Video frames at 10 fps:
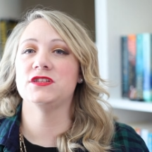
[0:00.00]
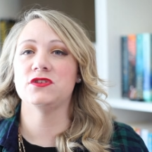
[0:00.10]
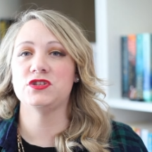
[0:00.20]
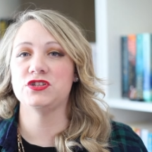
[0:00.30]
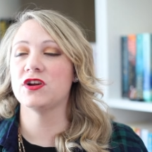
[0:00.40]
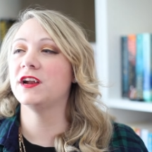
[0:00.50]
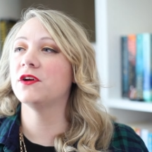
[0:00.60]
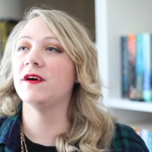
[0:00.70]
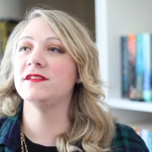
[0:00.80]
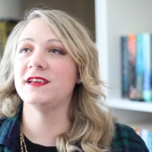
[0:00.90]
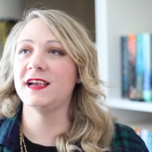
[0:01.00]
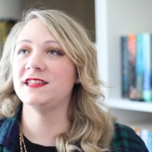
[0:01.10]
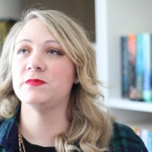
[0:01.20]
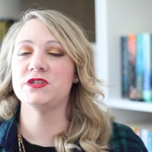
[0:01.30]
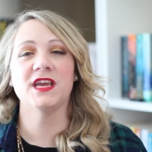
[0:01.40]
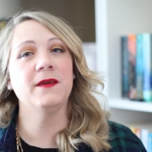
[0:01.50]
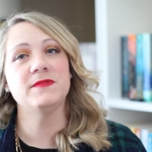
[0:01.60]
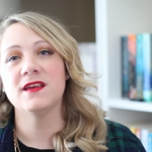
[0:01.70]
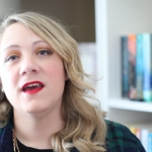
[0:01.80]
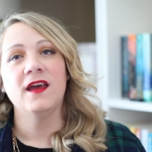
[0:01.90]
And so she's trying to go out on dates, but she keeps